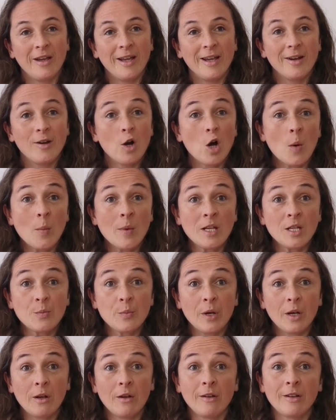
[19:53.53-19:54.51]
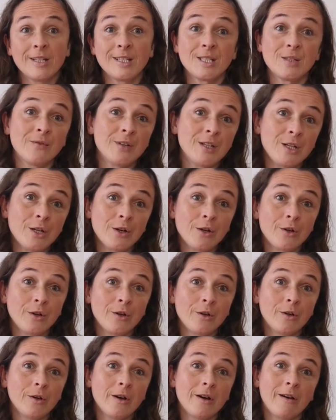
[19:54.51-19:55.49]
comment below this
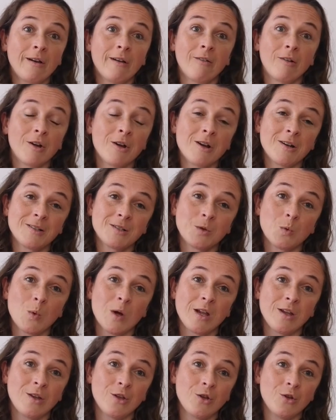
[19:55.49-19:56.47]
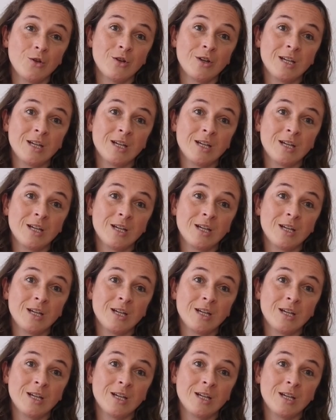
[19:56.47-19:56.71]
video, regardless of where you